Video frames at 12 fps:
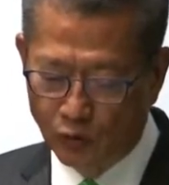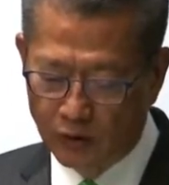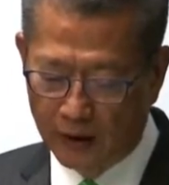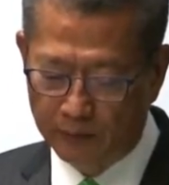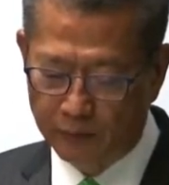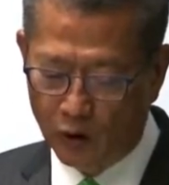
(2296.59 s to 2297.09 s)
and
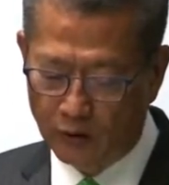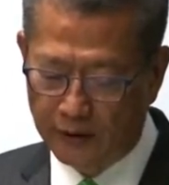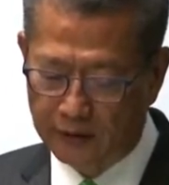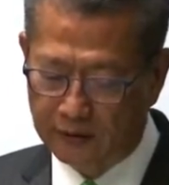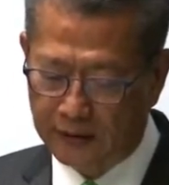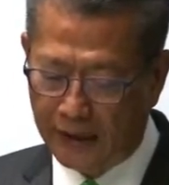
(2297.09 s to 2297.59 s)
the political
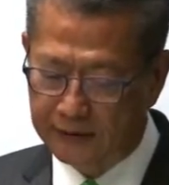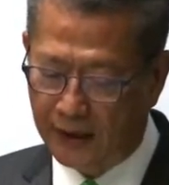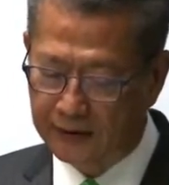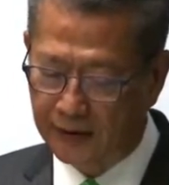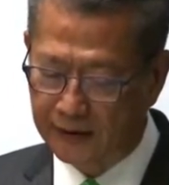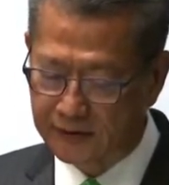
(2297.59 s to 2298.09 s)
setting has
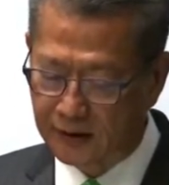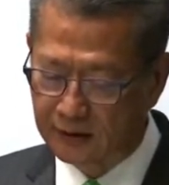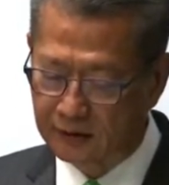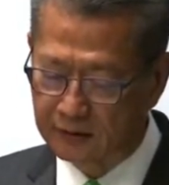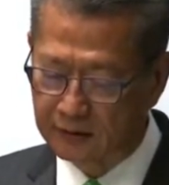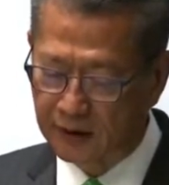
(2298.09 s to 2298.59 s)
also
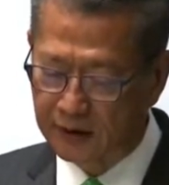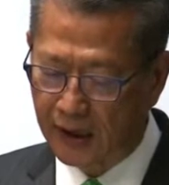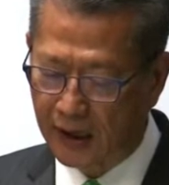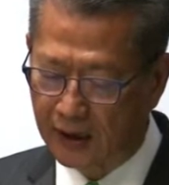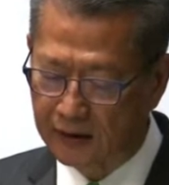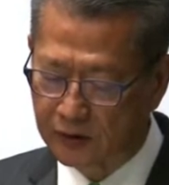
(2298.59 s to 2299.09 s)
seen subtle
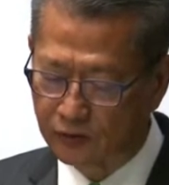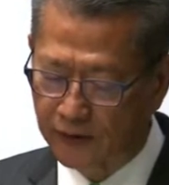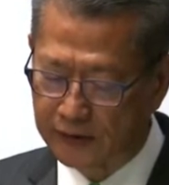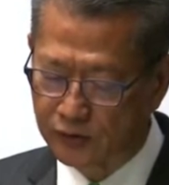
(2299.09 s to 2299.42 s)
changes.